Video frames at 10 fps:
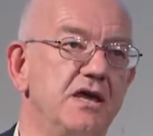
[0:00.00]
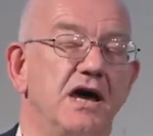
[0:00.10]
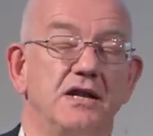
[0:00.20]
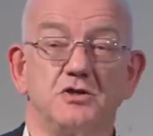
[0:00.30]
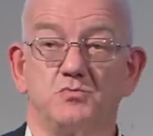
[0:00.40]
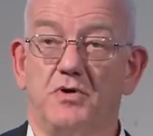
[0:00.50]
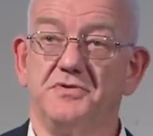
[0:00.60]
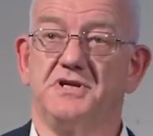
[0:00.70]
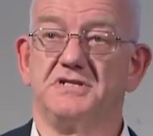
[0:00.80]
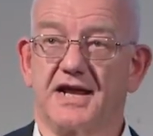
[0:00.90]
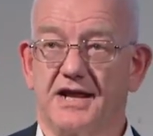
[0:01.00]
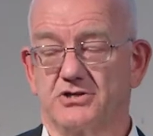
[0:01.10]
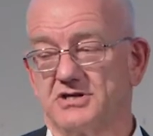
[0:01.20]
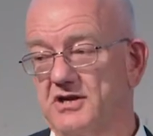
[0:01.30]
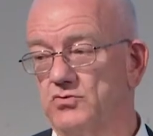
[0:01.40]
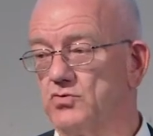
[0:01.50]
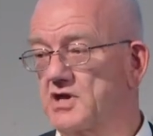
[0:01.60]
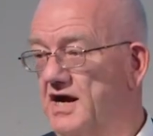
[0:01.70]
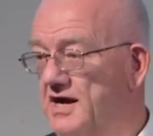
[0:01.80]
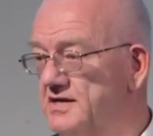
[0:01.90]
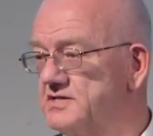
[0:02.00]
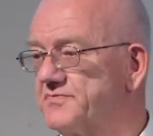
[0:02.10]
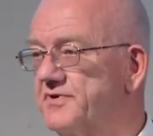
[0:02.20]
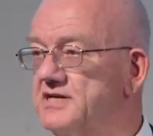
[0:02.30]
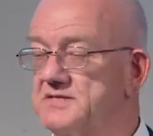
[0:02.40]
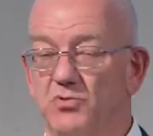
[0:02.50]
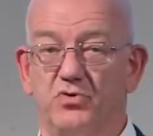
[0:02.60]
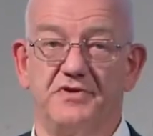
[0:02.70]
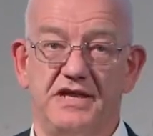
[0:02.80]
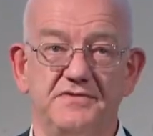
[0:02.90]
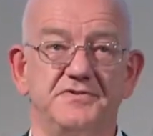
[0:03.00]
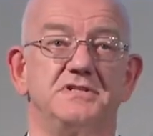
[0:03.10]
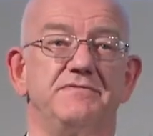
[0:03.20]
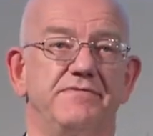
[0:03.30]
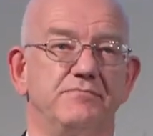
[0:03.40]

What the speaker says: And it's one that is actually in all kinds of ways more innovative,